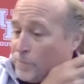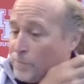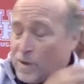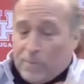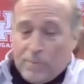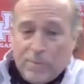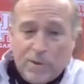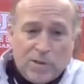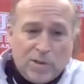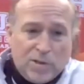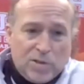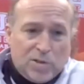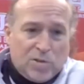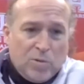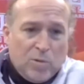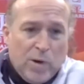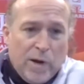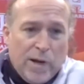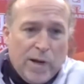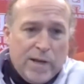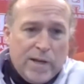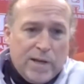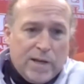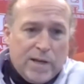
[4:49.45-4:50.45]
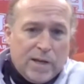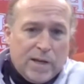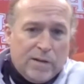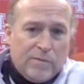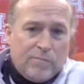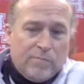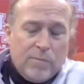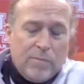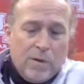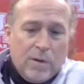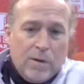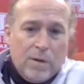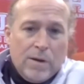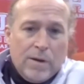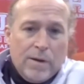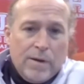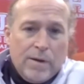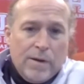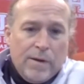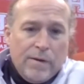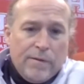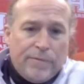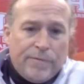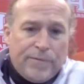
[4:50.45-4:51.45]
I mean, just the way he can
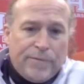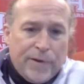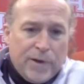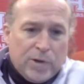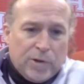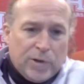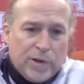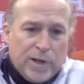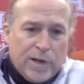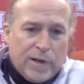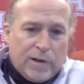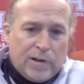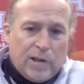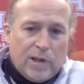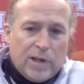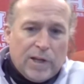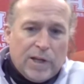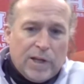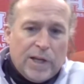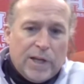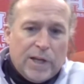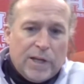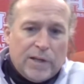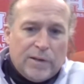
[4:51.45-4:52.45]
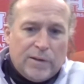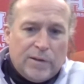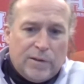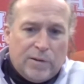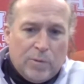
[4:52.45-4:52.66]
field it clean,